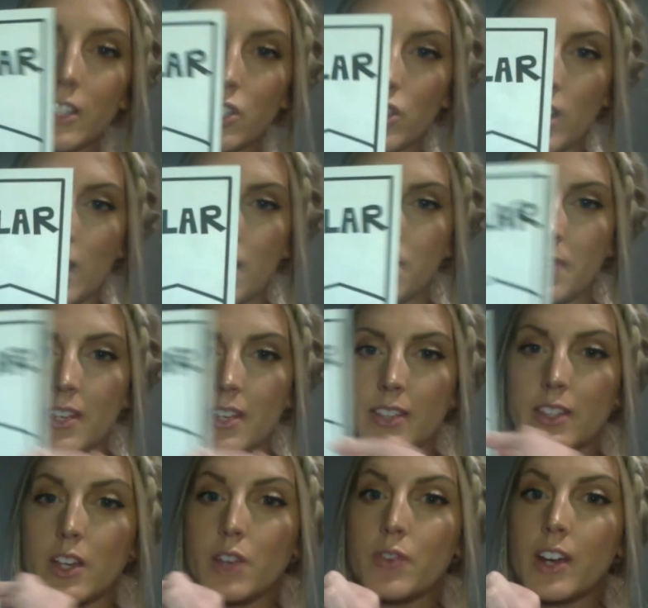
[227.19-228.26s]
shape is
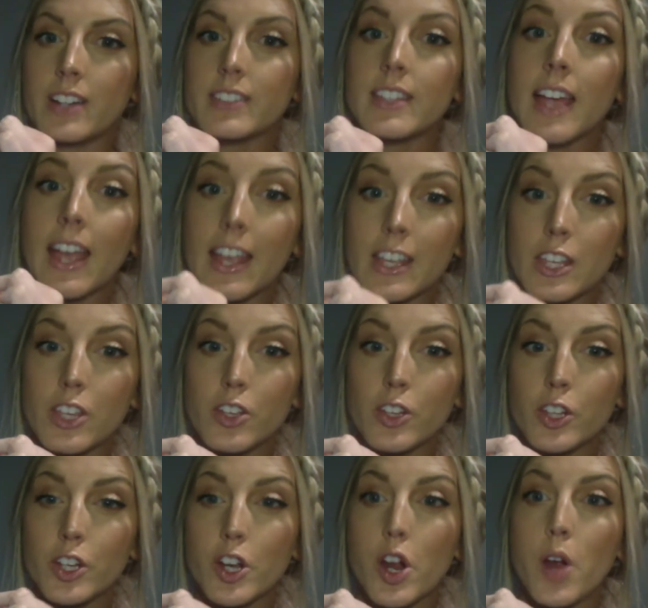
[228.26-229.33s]
a
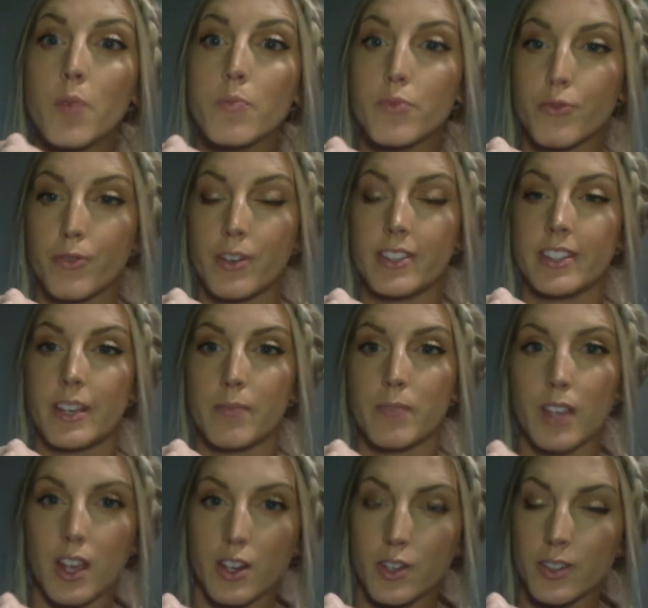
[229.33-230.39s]
rectangular prism.
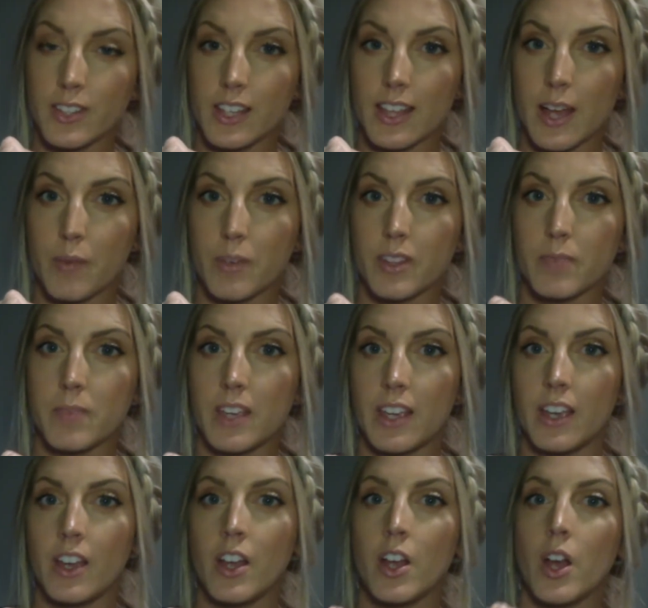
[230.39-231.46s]
Can you say that with me?
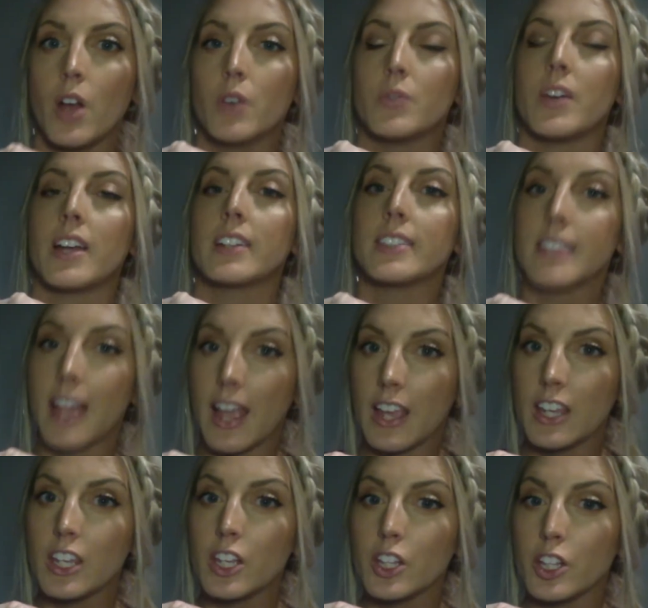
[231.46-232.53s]

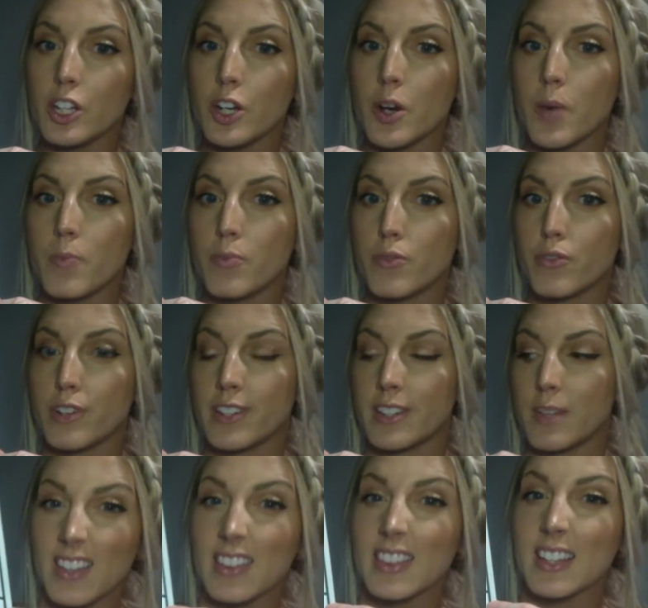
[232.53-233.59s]
Rectangular prism.
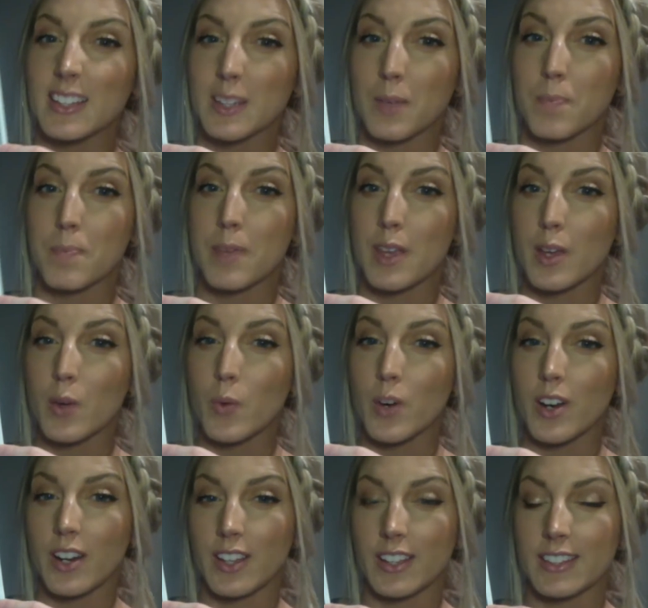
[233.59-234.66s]
That's a big word.
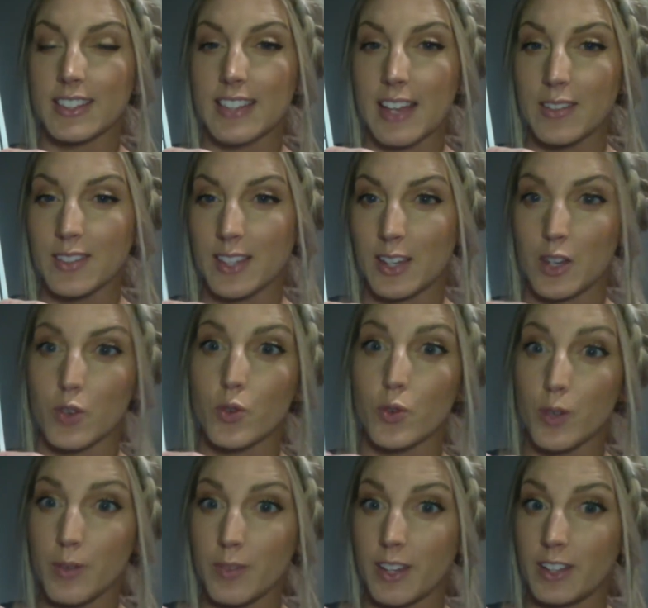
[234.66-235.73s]
It sounds like
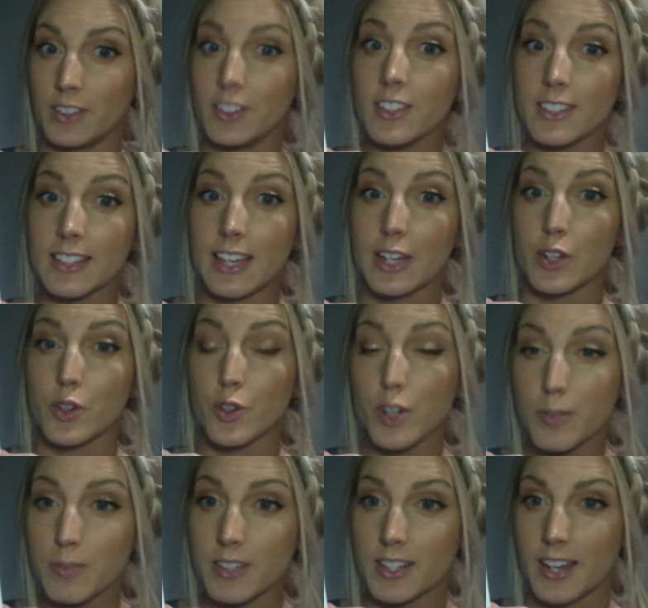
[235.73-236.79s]
it looks like a
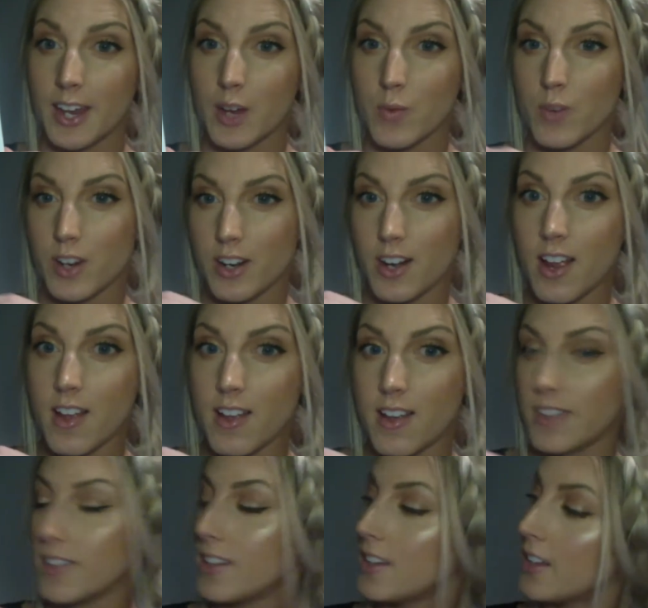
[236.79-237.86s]
kryptonite word, huh?
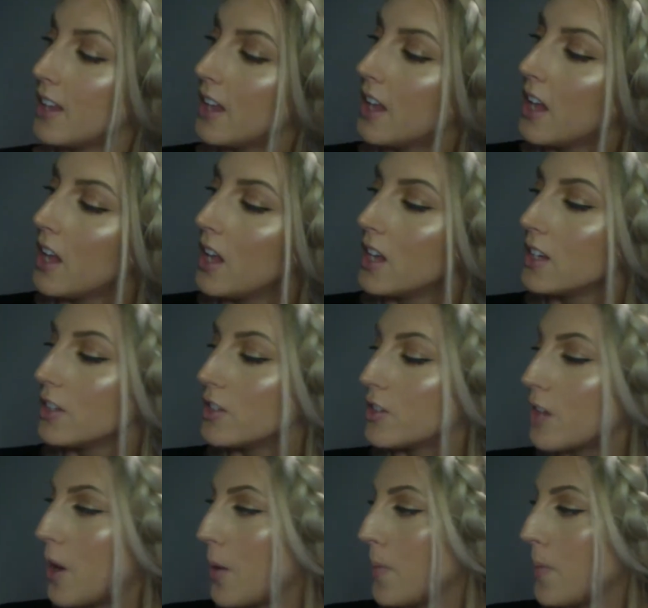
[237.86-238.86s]
So